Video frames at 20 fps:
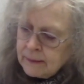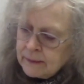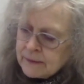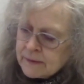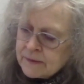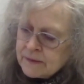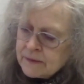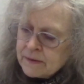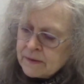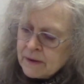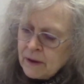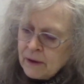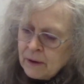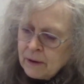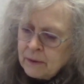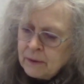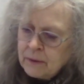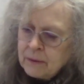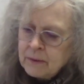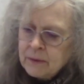
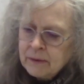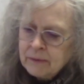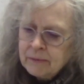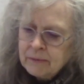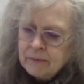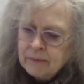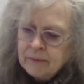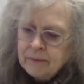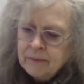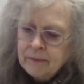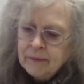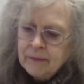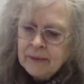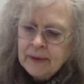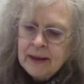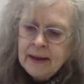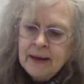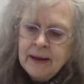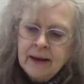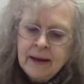So,
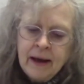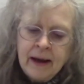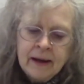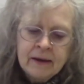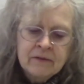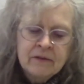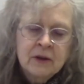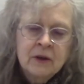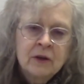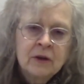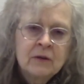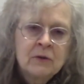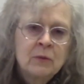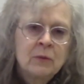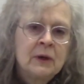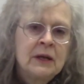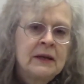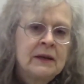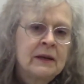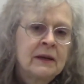have a good
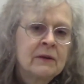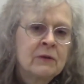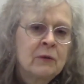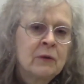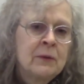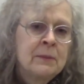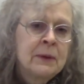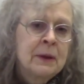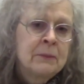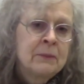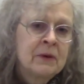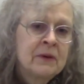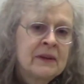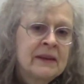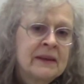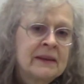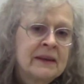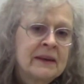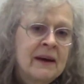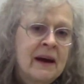week and remember
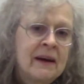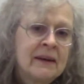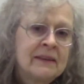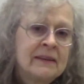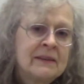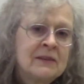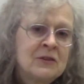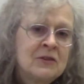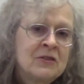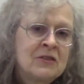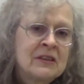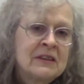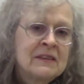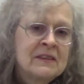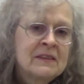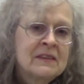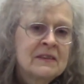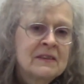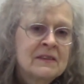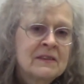that God and
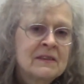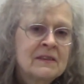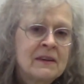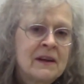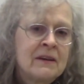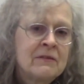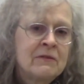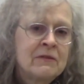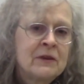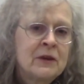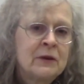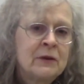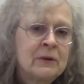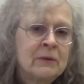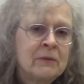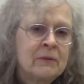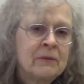Jesus love you.